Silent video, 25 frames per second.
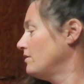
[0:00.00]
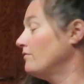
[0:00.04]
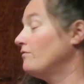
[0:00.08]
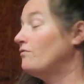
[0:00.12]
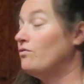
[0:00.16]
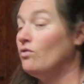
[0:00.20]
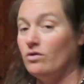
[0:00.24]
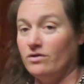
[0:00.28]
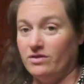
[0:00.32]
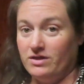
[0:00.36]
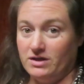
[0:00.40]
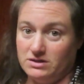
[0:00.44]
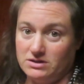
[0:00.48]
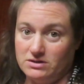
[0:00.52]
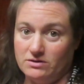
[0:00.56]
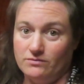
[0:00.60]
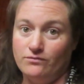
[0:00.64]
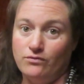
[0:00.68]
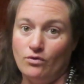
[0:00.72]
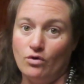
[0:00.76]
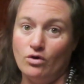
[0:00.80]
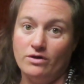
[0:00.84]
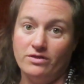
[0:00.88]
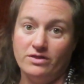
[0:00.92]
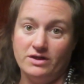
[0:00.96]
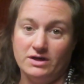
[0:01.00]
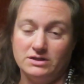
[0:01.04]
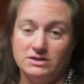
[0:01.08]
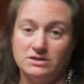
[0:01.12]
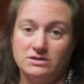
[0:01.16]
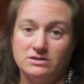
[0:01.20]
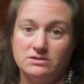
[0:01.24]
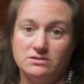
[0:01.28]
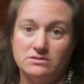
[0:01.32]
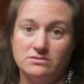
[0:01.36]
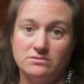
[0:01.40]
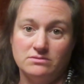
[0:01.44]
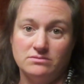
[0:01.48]
for
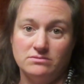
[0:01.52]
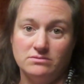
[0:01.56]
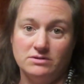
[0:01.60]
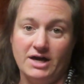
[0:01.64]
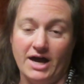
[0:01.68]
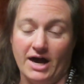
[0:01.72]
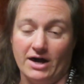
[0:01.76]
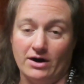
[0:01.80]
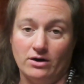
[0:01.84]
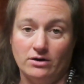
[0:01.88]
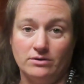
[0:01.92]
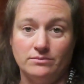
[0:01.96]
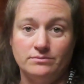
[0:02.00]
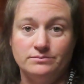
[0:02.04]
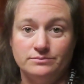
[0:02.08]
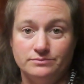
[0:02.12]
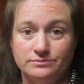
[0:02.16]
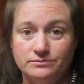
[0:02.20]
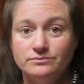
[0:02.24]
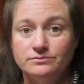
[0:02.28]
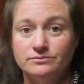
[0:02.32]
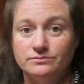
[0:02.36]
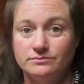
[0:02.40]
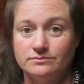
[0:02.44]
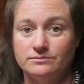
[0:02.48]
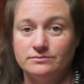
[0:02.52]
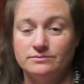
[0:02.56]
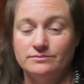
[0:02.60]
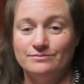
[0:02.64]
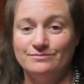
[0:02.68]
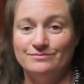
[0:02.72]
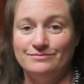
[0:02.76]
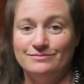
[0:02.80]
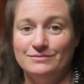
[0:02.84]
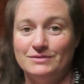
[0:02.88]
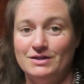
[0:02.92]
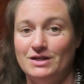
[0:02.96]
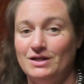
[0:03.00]
this canner.
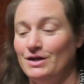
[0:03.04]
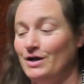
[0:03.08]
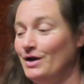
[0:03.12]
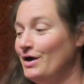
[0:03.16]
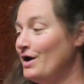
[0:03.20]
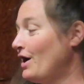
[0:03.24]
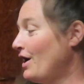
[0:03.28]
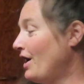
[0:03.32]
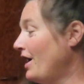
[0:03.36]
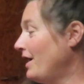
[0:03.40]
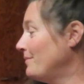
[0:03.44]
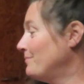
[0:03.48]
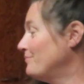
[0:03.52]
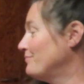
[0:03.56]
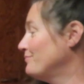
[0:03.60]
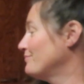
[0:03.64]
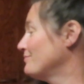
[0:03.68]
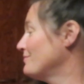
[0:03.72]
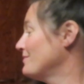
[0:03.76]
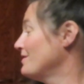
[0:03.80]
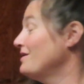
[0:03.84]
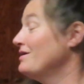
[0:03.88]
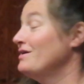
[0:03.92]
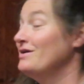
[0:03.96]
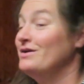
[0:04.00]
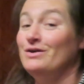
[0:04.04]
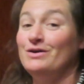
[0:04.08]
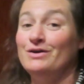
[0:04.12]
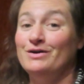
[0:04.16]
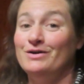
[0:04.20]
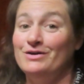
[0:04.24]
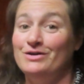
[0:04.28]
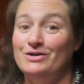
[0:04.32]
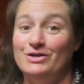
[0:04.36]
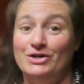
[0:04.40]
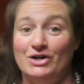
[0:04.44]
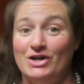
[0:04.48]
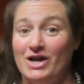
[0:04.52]
All right,
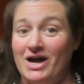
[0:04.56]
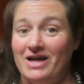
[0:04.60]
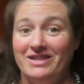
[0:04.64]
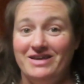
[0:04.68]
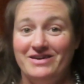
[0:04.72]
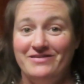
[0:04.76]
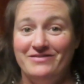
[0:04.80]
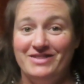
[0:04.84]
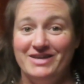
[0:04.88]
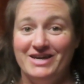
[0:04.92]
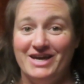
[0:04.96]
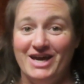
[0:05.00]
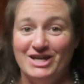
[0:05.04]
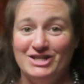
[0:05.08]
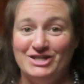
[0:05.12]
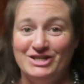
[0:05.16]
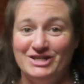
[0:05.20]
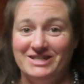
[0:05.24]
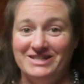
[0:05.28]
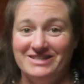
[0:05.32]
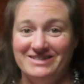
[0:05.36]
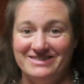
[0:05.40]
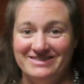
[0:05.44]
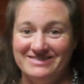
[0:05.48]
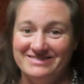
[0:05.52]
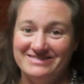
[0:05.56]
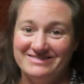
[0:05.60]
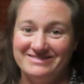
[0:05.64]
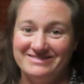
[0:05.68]
you're not leaving the kitchen.